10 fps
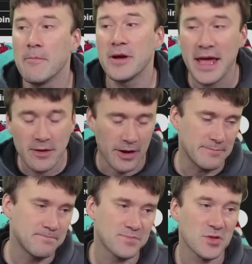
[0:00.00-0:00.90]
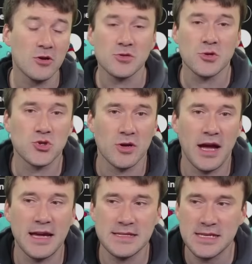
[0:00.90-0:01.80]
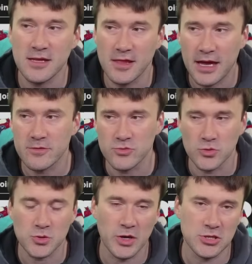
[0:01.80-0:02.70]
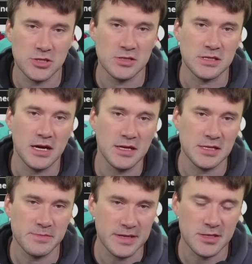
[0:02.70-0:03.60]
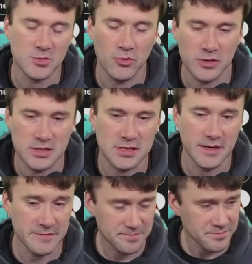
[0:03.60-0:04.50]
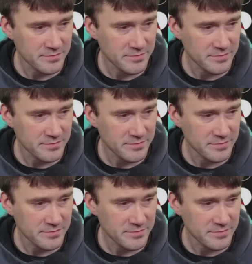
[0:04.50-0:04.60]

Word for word: But anyway, long story short, I see a lot of rules questions on these message boards and stuff.